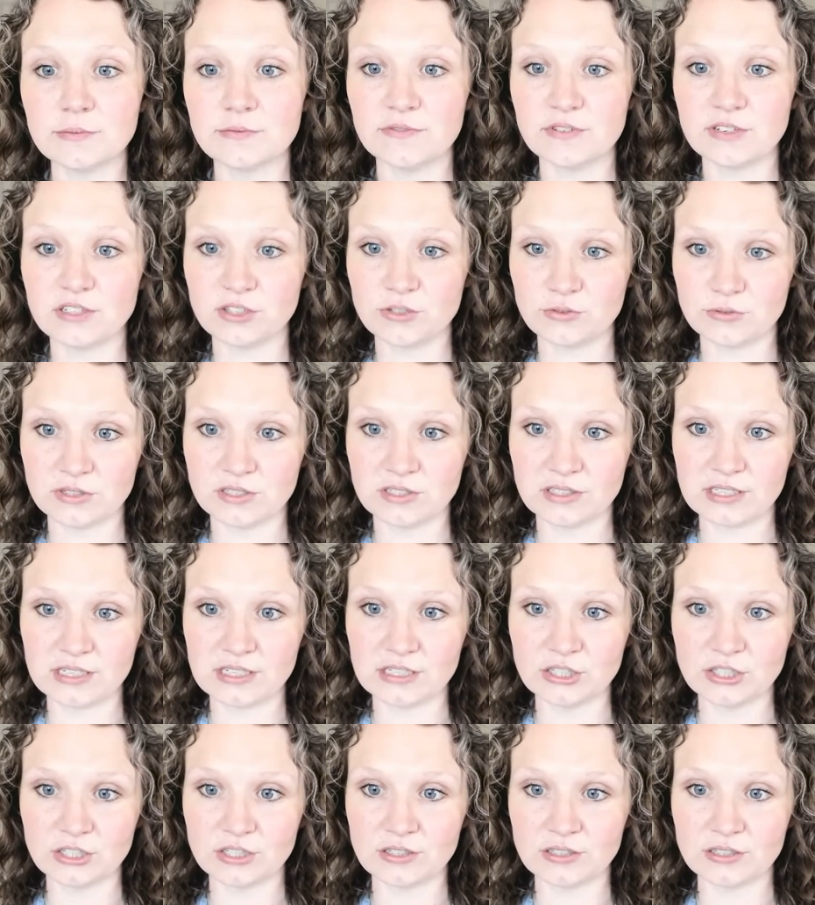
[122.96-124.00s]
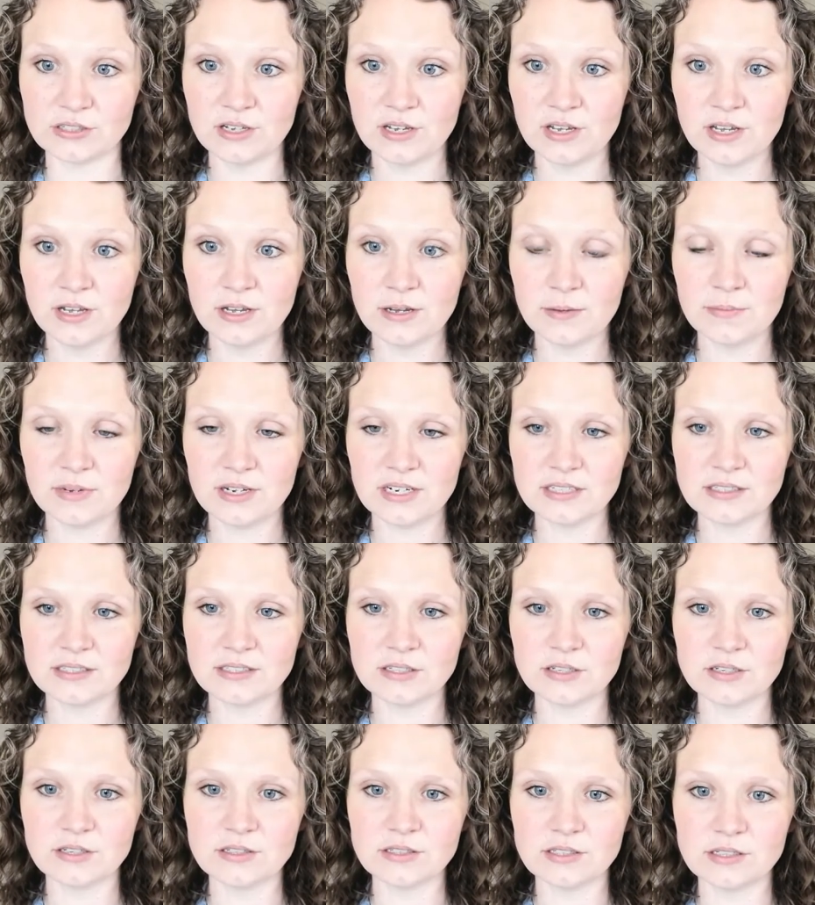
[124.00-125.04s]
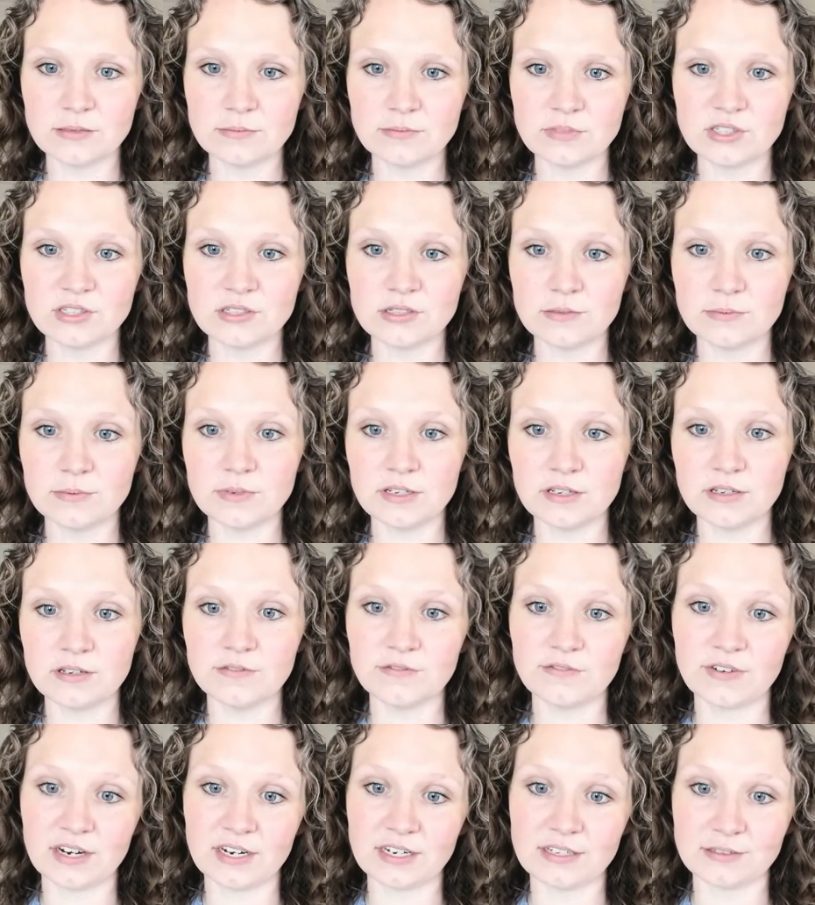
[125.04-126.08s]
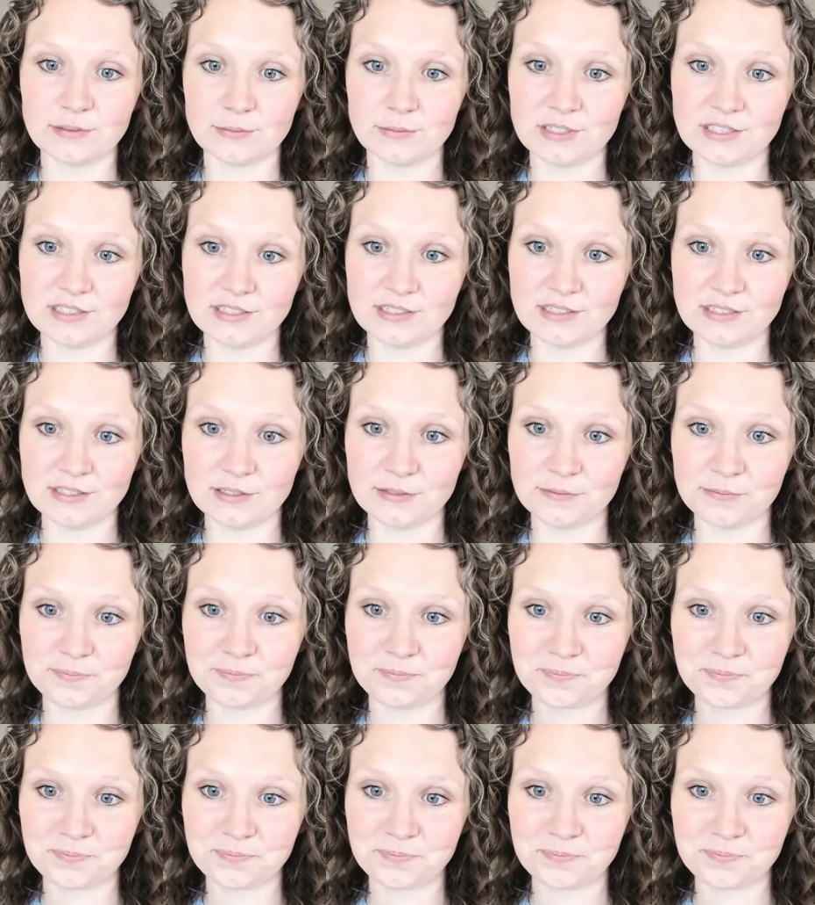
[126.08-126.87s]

visualizations, but it still seems to be very limited.